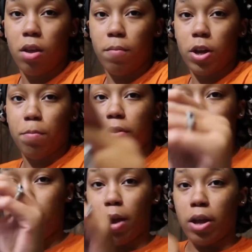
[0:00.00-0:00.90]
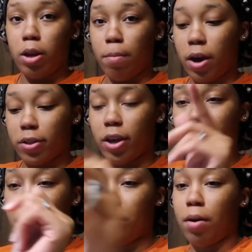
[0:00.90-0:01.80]
gonna put this back in the box. I
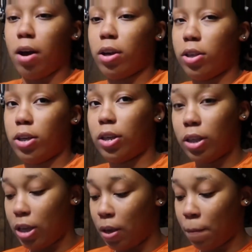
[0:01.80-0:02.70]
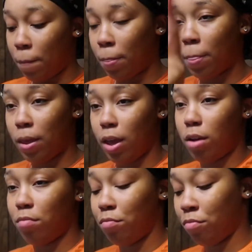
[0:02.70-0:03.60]
keep the box because,
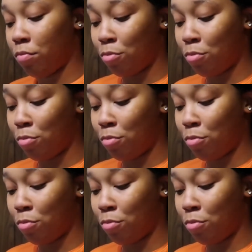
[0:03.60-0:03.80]
yeah.